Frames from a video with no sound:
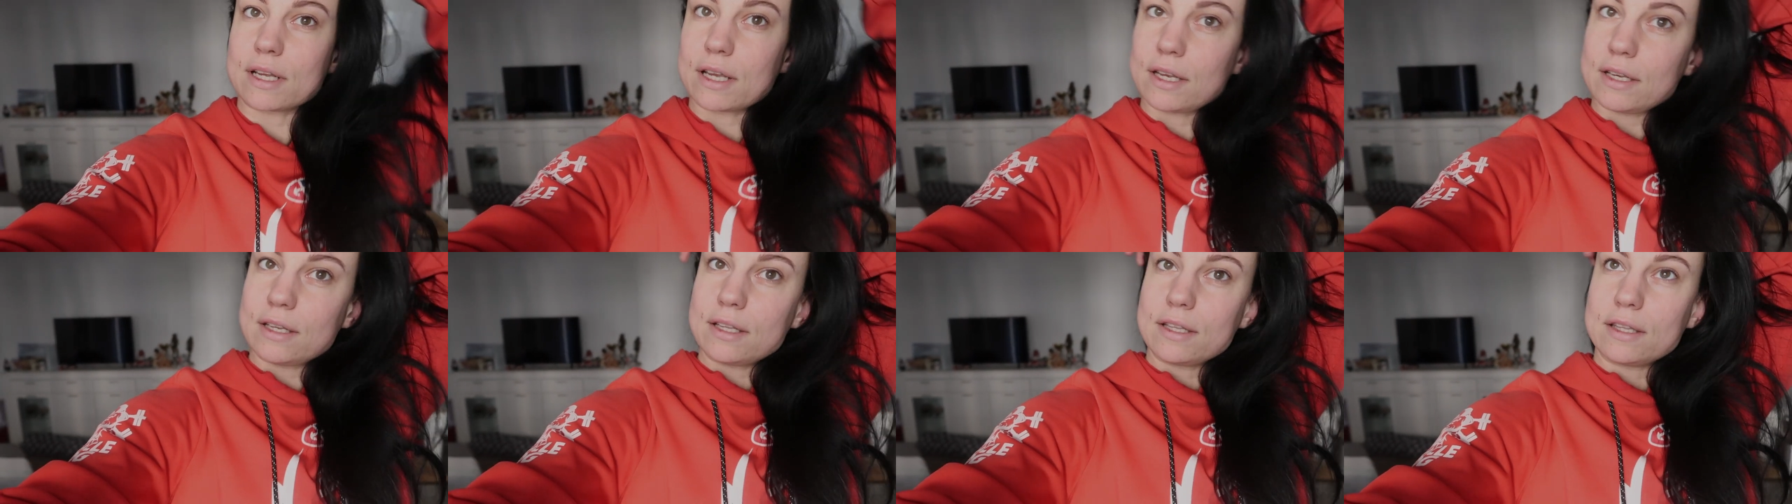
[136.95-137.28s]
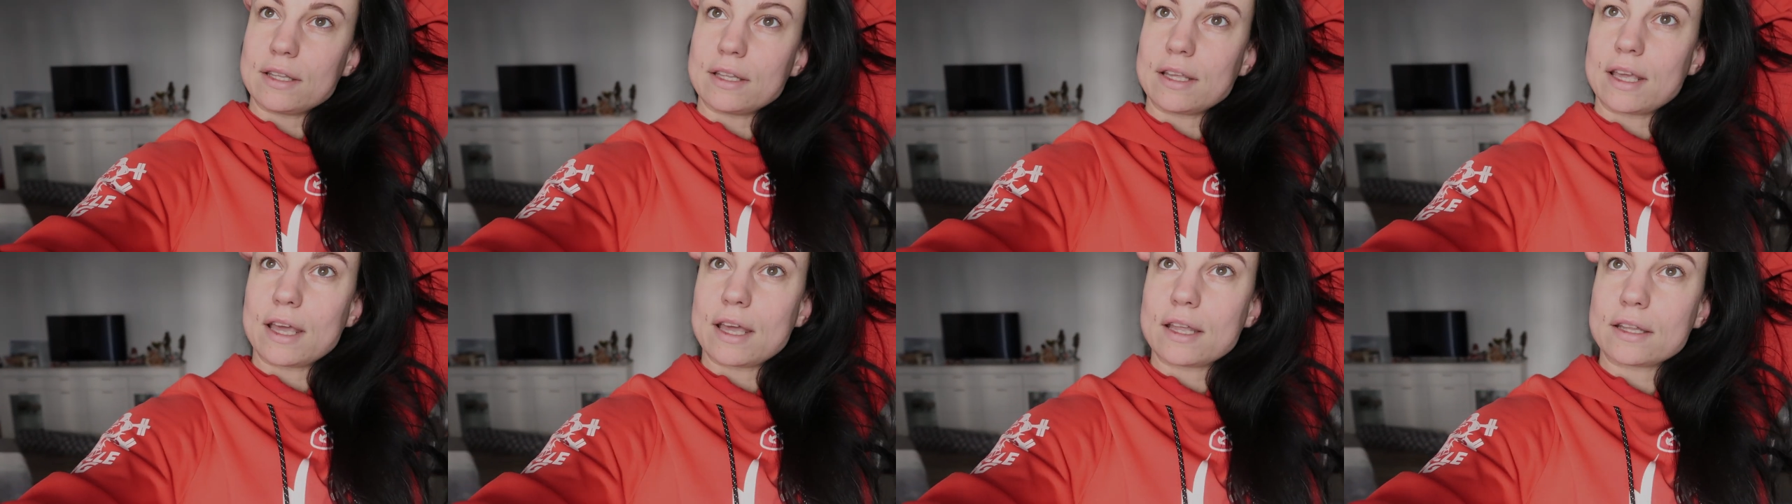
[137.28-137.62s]
I
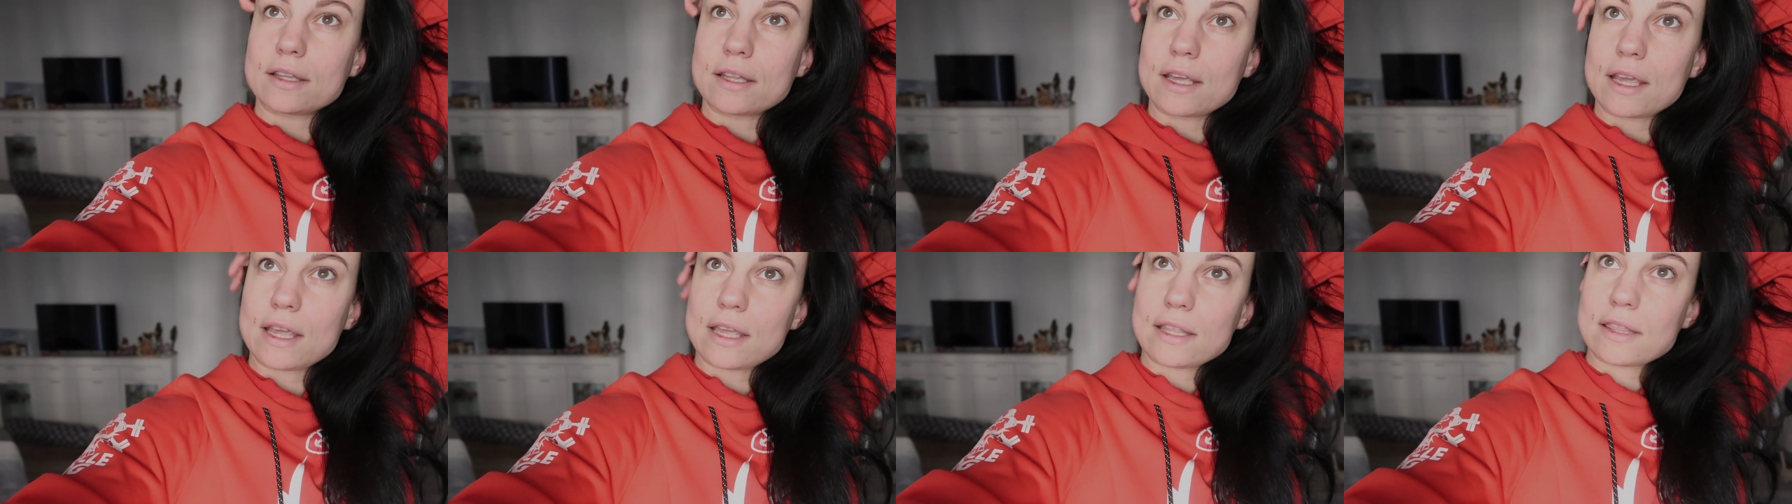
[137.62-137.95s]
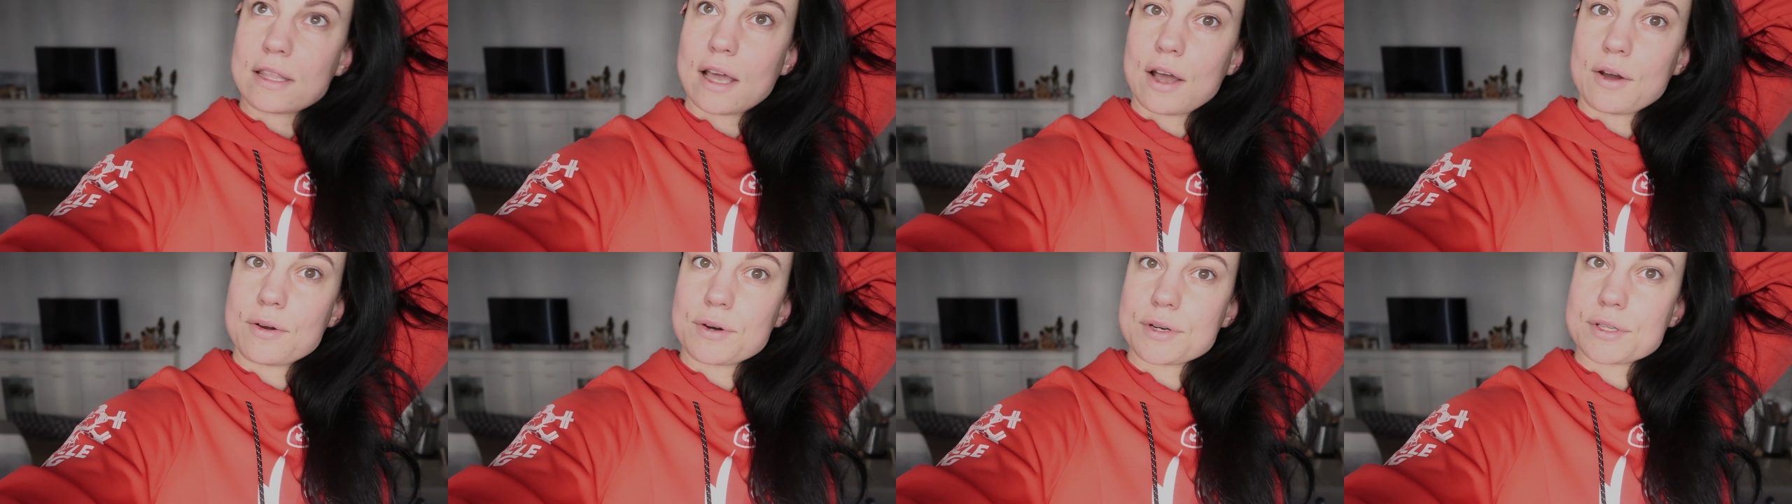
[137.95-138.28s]
did get
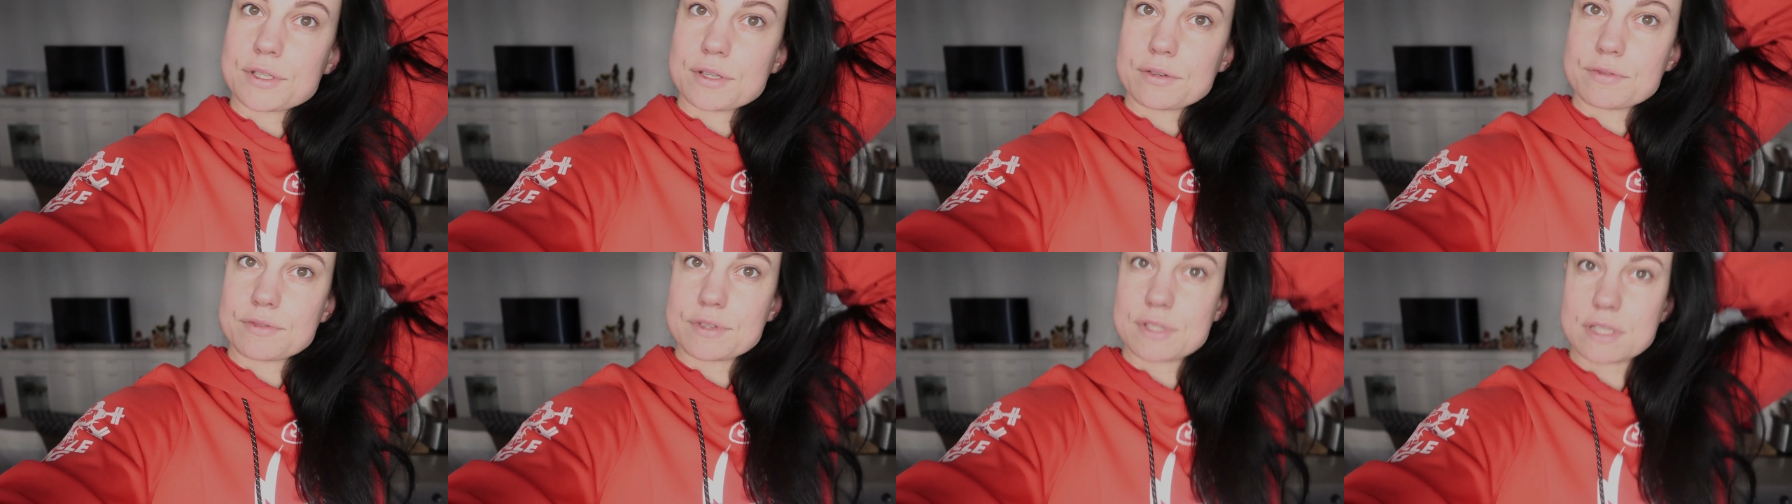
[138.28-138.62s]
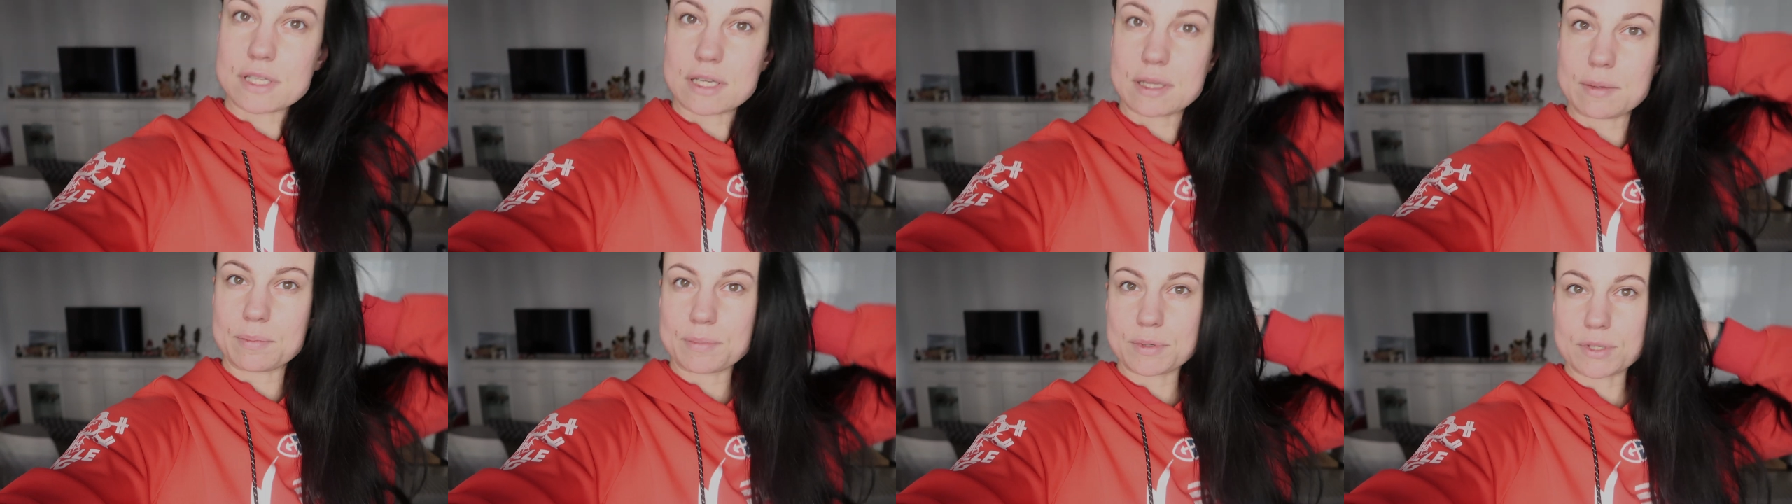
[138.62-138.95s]
8 hours of
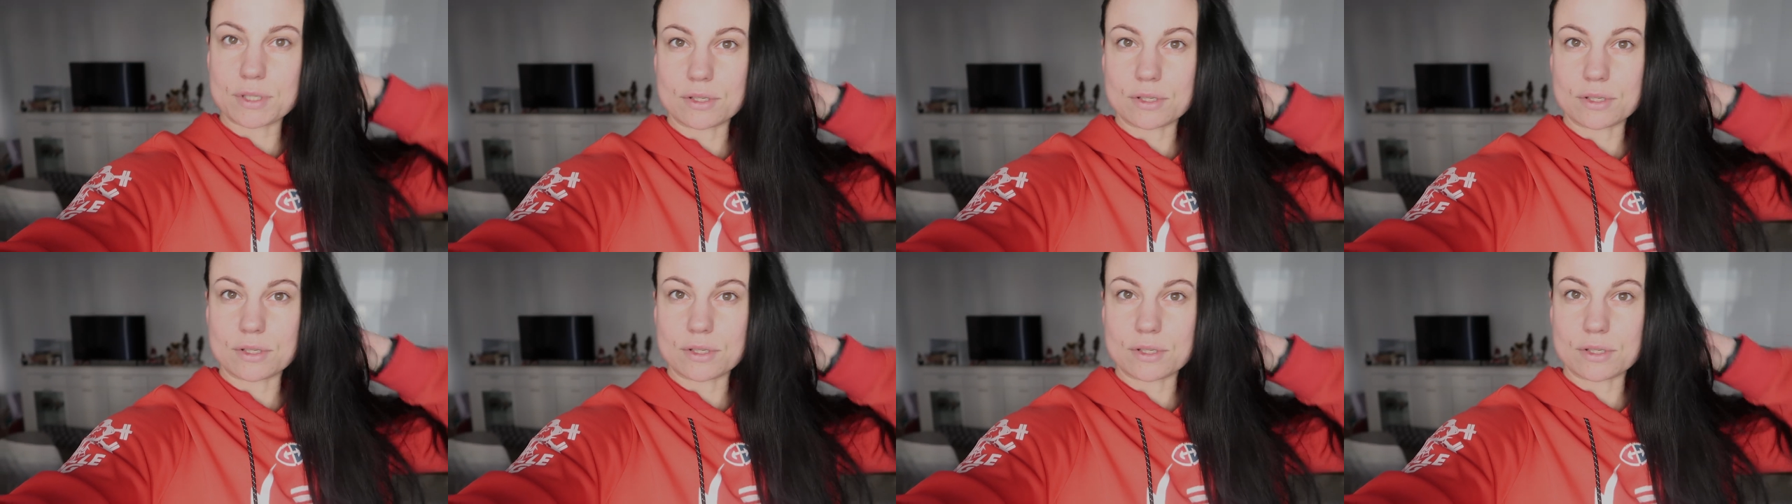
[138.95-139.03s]
sleep,